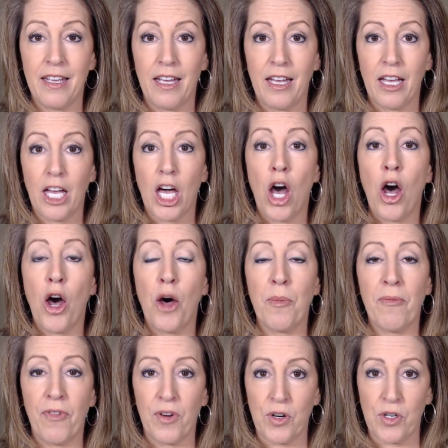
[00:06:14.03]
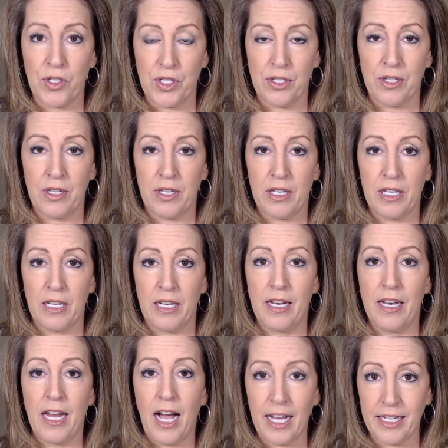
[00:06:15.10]
Comfort,
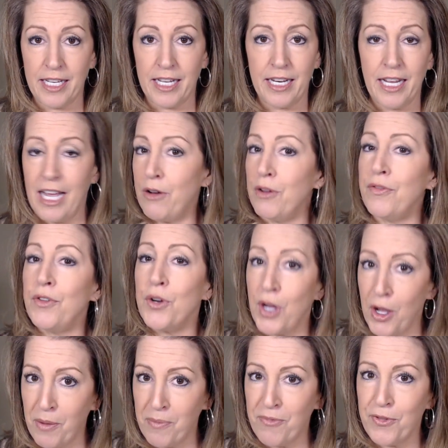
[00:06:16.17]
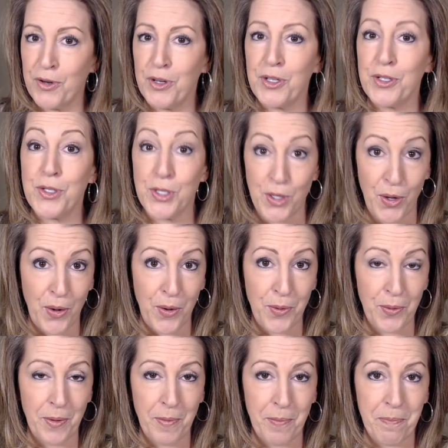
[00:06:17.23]
not getting out of your comfort zone.